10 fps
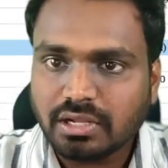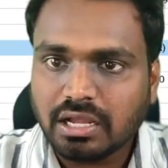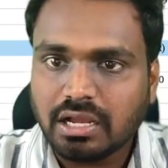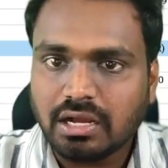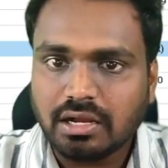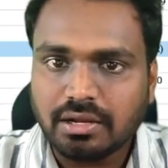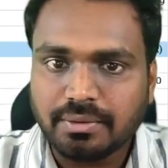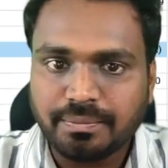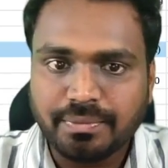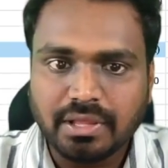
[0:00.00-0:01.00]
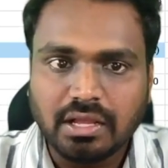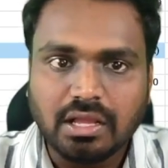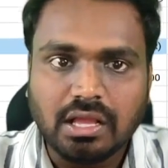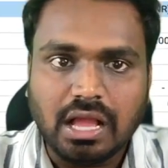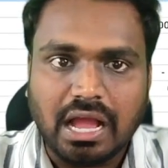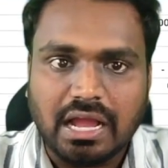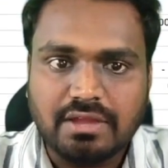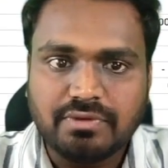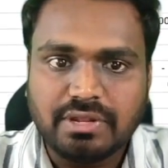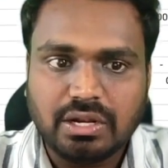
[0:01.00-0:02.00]
uh, I
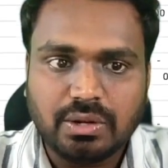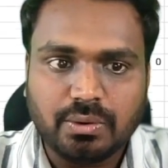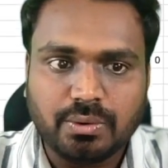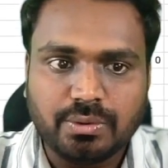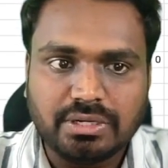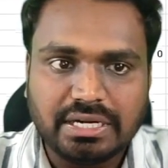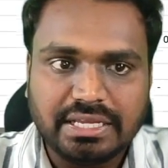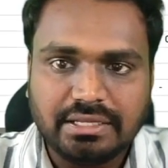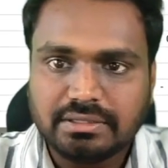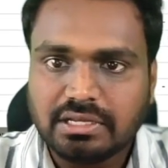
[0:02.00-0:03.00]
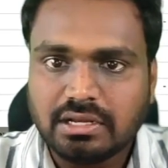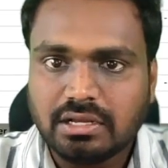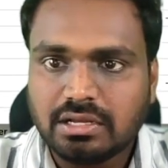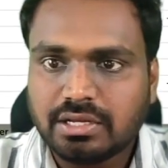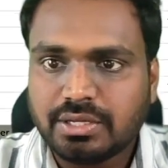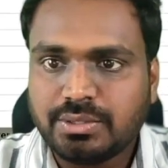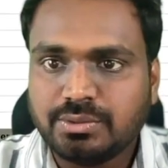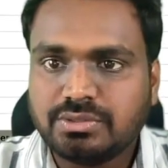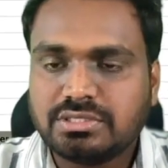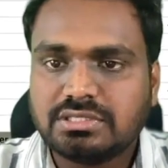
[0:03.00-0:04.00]
will only
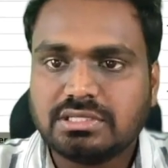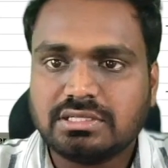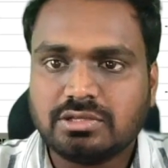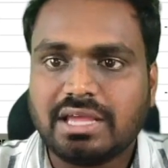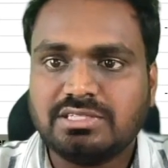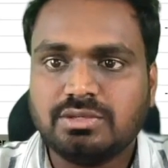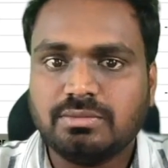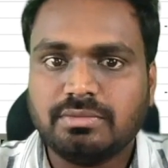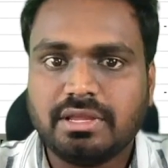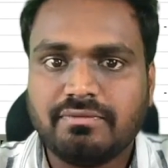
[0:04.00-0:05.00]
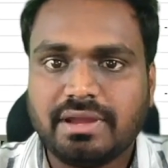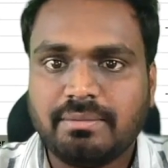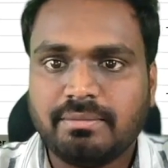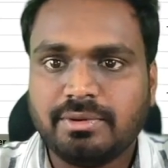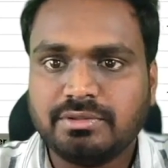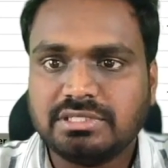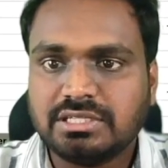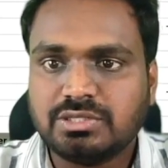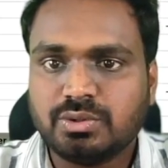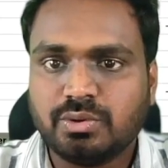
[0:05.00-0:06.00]
use, so assume if I'm
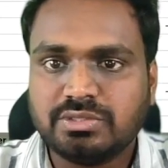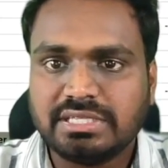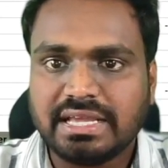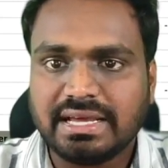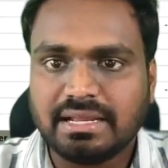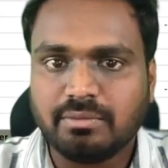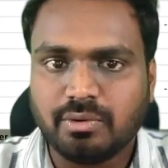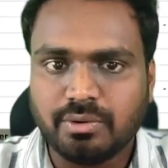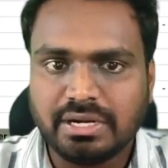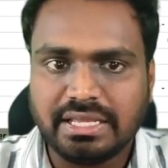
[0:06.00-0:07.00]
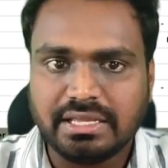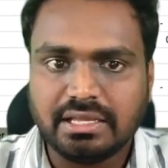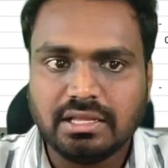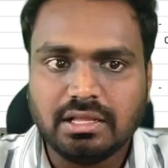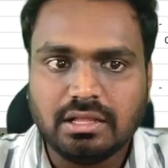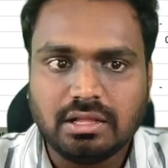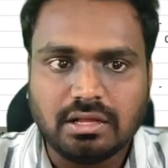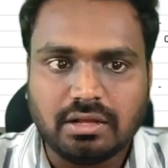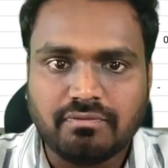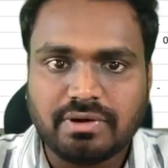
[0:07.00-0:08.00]
using Zoho CRM only
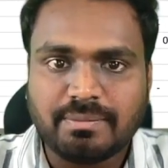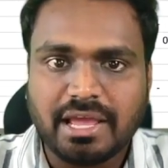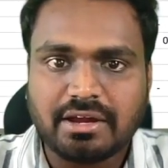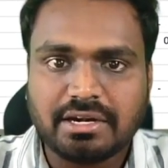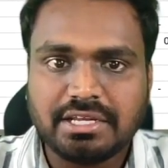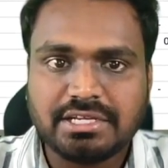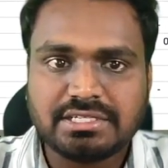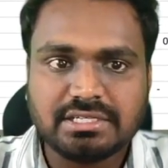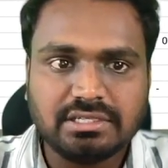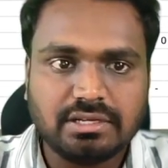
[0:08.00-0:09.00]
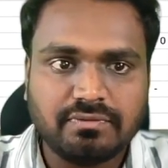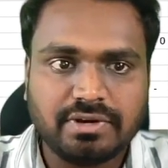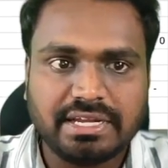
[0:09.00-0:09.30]
for my organization for